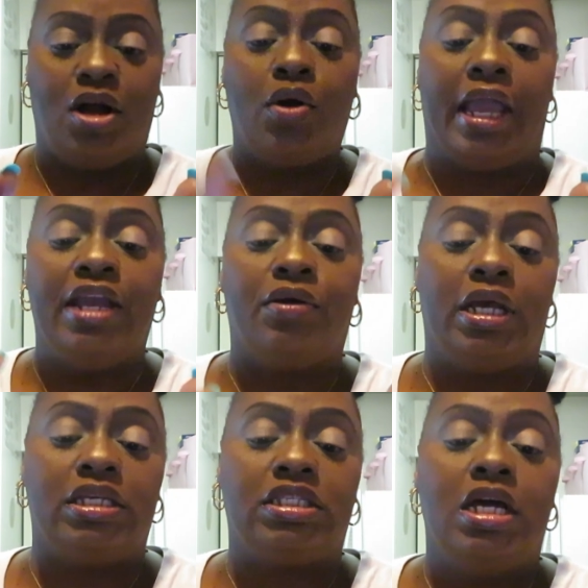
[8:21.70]
Okay, here
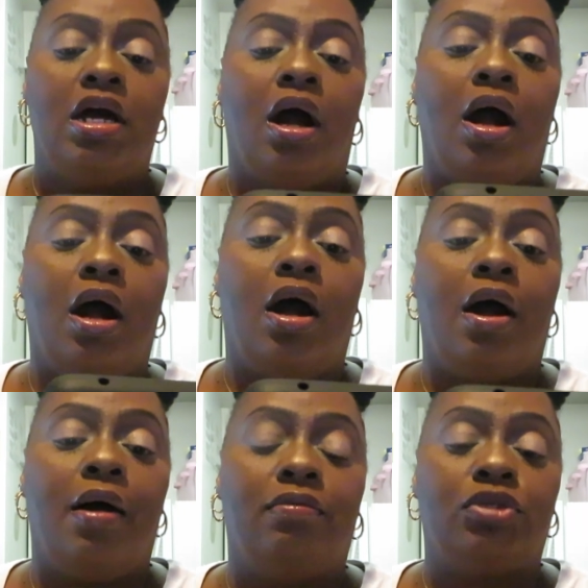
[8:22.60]
it is.
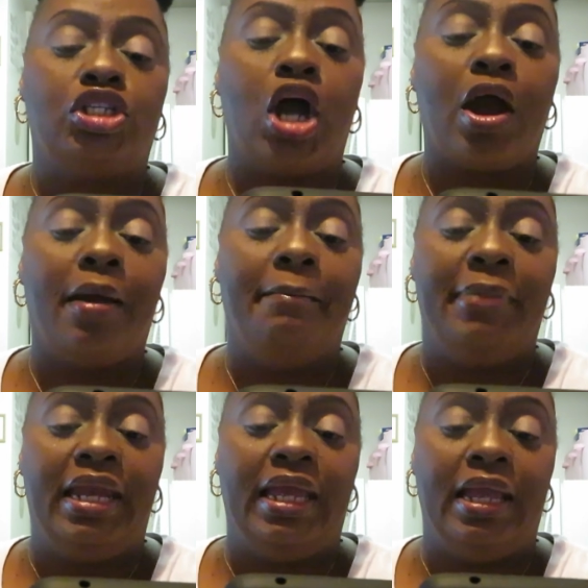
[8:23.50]
Um, Tarte
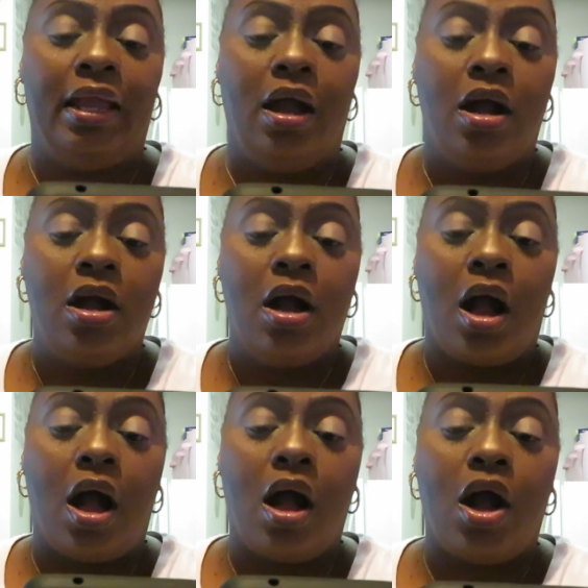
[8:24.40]
Mini
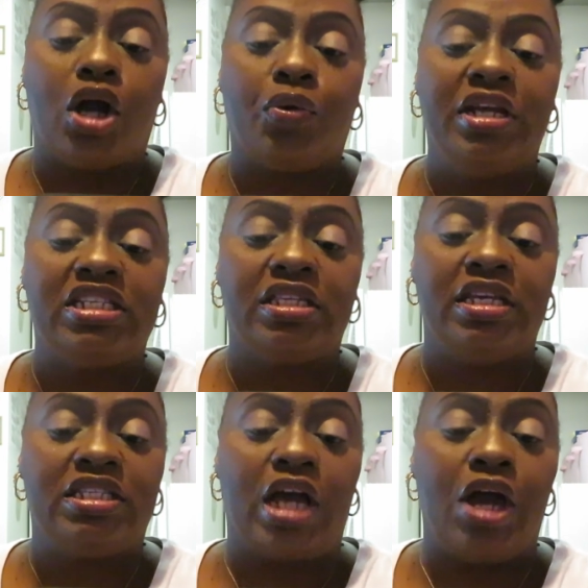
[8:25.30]
uh,
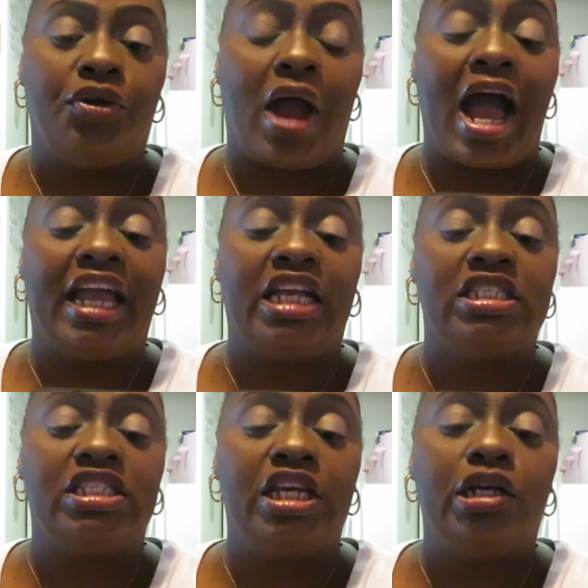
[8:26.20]
creaseless under eye
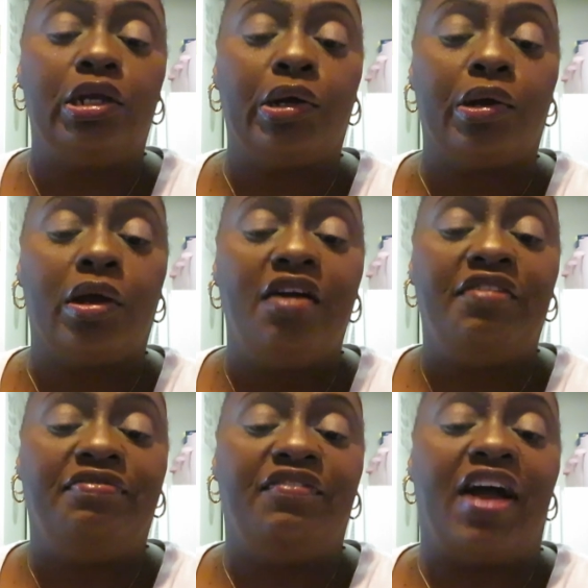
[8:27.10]
concealer
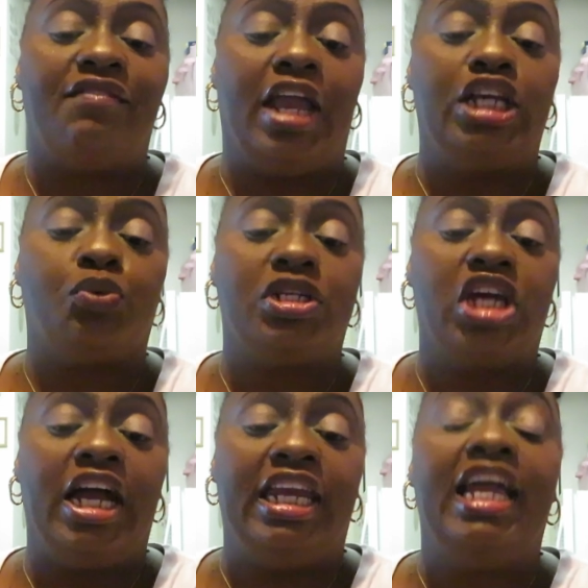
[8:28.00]
55H
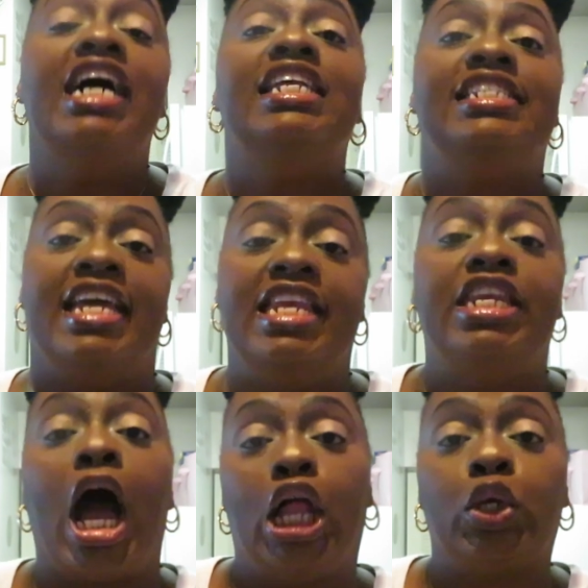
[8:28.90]
Rich Honey
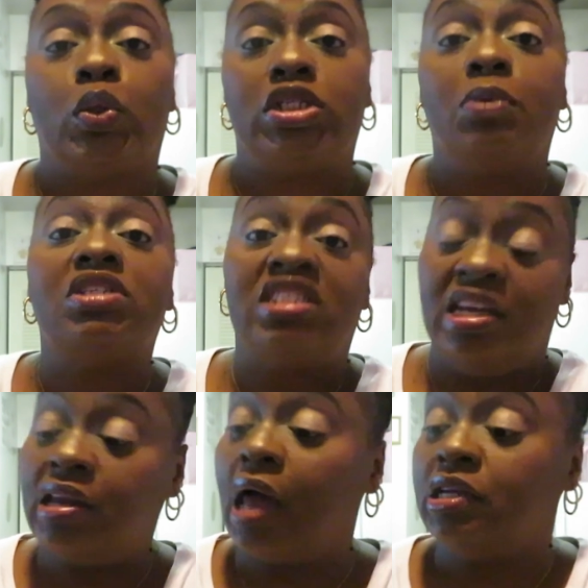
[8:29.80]
$10 it was
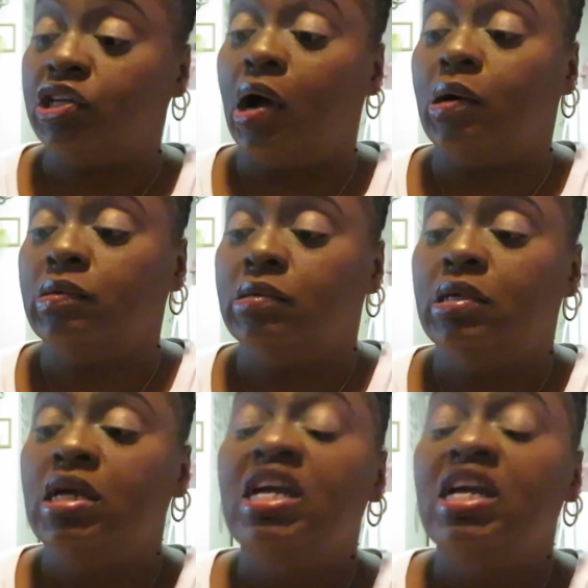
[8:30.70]
$10 y'all